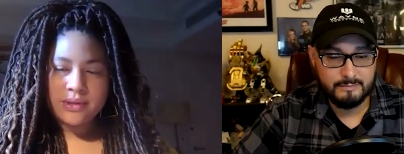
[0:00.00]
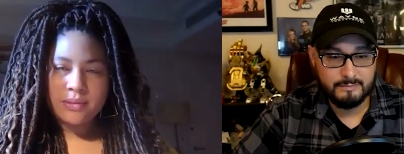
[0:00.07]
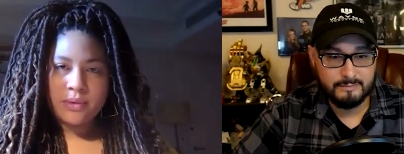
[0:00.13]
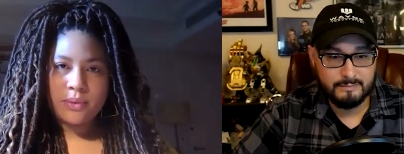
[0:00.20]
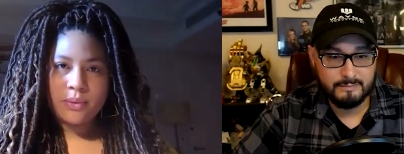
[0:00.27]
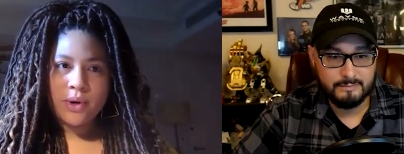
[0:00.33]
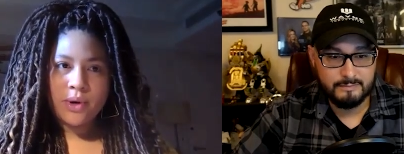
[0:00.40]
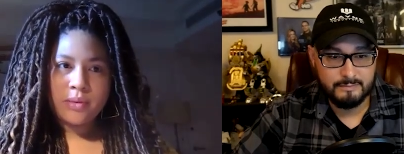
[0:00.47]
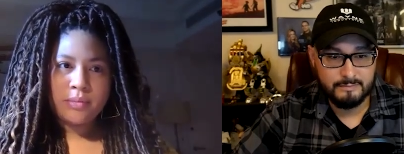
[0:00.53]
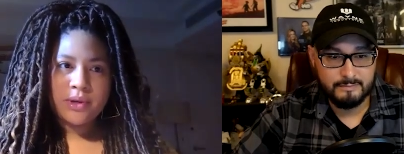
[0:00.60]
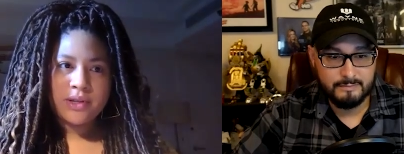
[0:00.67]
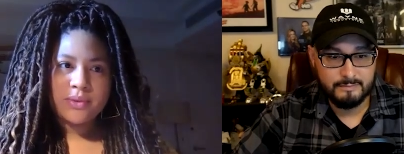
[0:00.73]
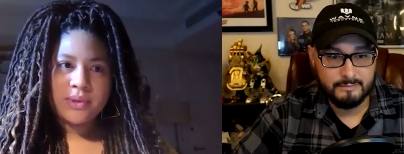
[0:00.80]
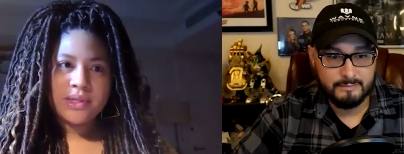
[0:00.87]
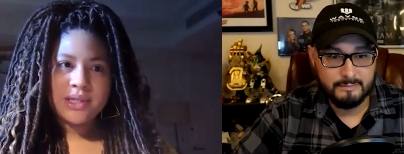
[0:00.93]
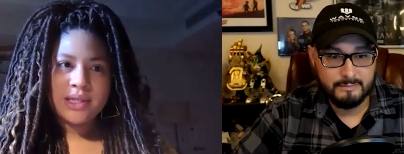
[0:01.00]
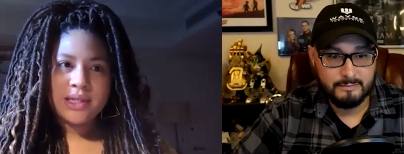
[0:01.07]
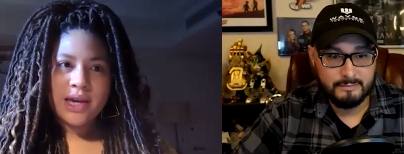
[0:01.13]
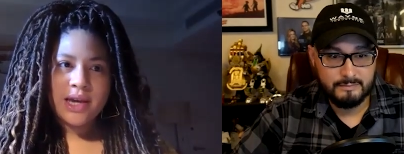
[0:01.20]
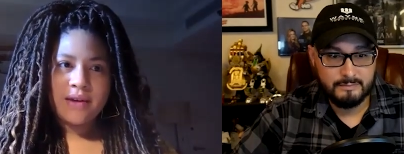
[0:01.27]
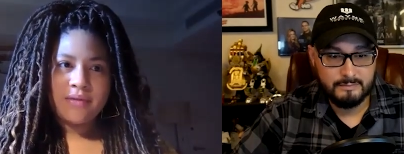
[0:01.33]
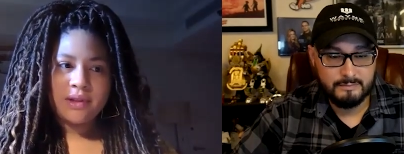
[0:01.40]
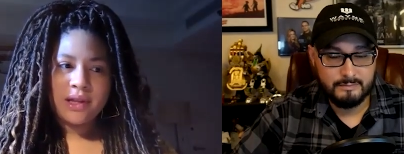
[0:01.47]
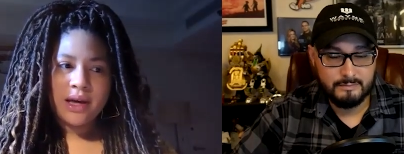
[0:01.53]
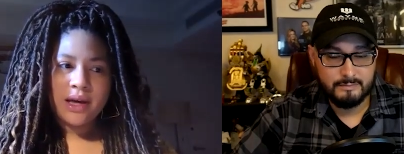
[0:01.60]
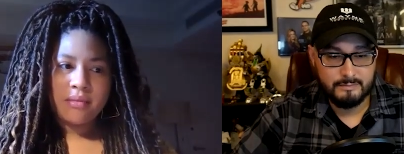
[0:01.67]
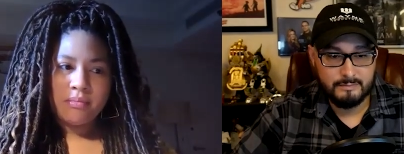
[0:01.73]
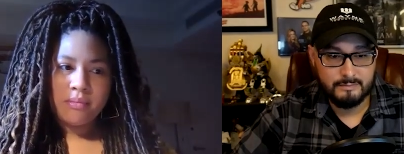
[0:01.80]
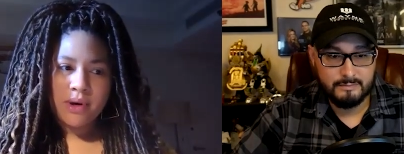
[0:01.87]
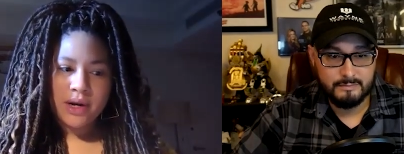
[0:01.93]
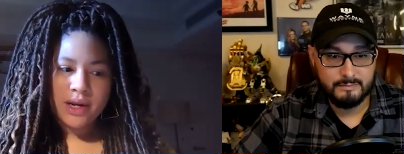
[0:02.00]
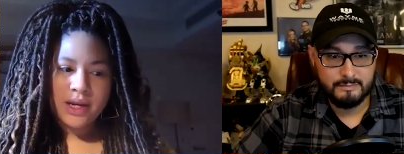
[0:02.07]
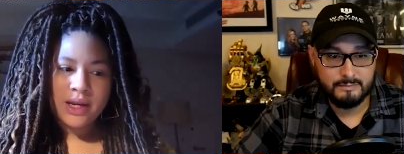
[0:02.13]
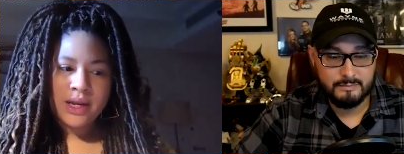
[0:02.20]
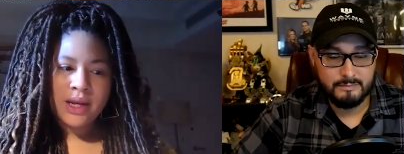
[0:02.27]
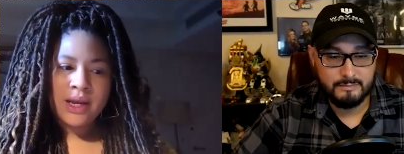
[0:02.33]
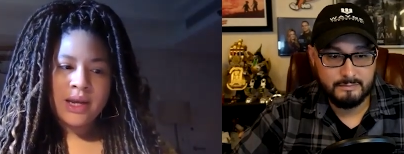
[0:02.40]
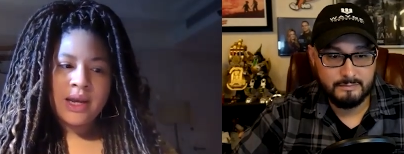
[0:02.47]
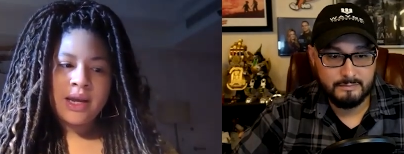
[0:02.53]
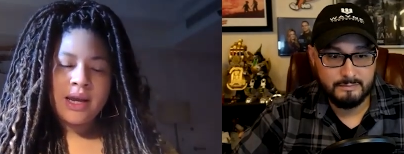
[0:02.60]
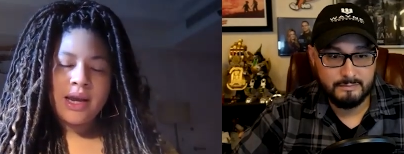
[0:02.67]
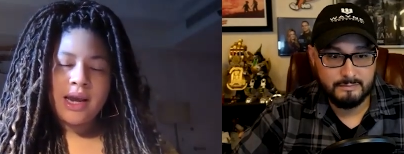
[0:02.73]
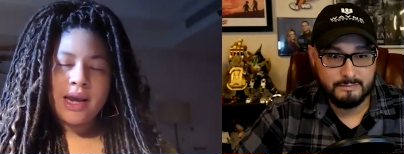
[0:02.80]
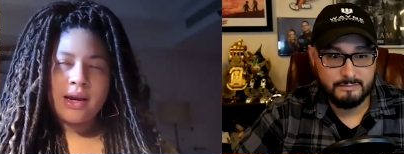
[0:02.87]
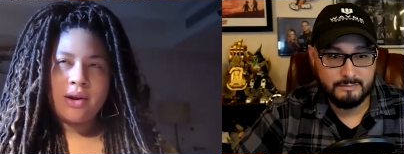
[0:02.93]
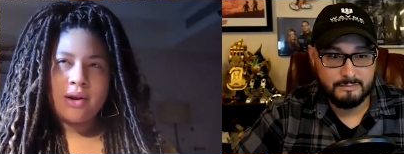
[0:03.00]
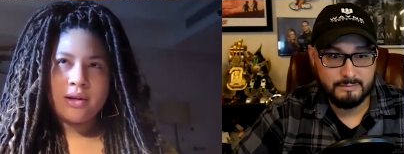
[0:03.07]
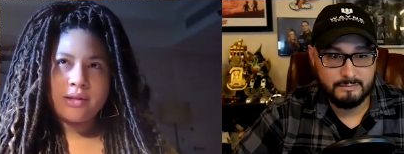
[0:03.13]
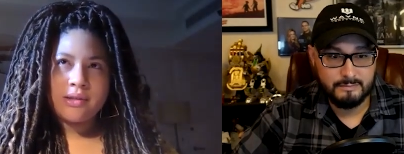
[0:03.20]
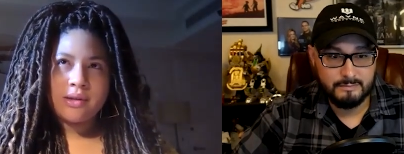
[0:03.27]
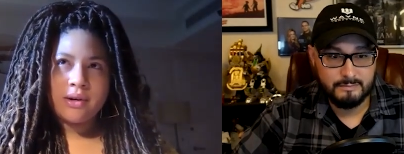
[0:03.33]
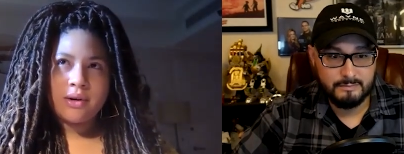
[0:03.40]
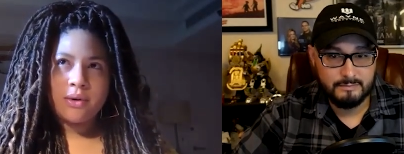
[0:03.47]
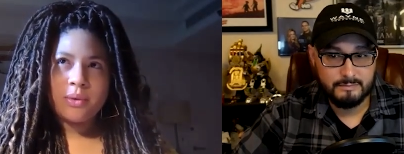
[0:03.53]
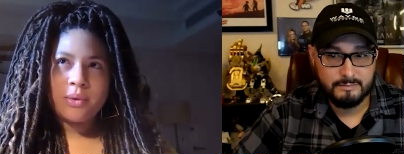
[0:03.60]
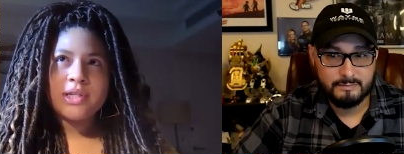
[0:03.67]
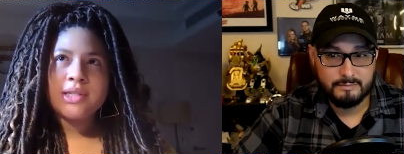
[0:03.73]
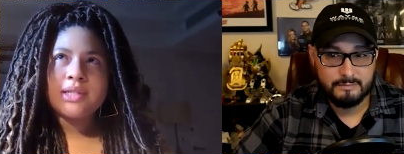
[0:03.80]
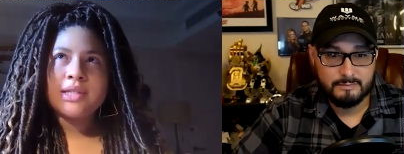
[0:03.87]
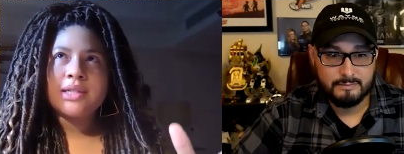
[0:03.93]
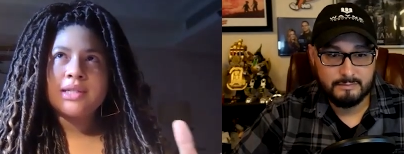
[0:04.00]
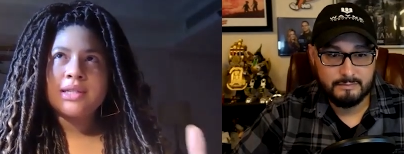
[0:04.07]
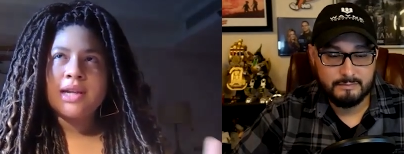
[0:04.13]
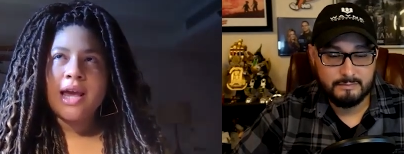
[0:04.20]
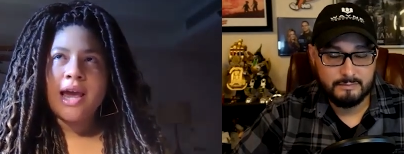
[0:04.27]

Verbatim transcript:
Speaker 1: But one, because we didn't have a lot of money. And also, we just didn't